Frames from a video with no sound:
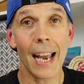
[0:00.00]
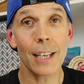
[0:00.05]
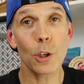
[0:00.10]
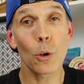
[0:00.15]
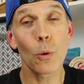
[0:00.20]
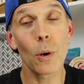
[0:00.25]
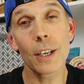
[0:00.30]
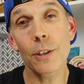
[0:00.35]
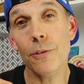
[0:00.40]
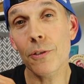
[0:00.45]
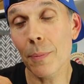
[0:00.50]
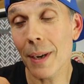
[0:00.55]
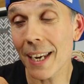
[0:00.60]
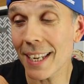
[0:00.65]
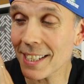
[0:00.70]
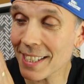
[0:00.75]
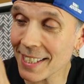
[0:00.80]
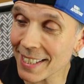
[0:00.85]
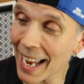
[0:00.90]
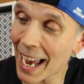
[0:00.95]
As always for
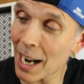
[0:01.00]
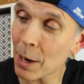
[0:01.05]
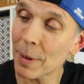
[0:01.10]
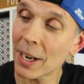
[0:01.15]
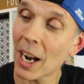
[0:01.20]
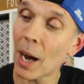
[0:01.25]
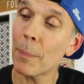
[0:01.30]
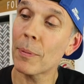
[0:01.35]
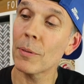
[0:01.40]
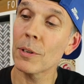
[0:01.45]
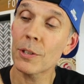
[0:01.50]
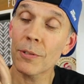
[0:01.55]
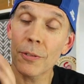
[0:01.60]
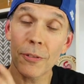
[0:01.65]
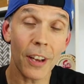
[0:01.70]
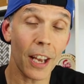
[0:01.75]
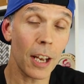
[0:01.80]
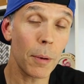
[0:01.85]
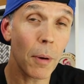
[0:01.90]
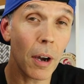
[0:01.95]
me, the Salomon upper has
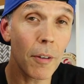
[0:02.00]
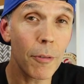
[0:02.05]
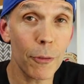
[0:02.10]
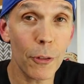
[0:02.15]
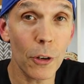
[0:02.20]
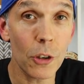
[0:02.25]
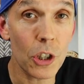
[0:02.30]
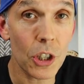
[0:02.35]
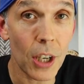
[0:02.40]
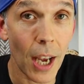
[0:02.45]
fitted my foot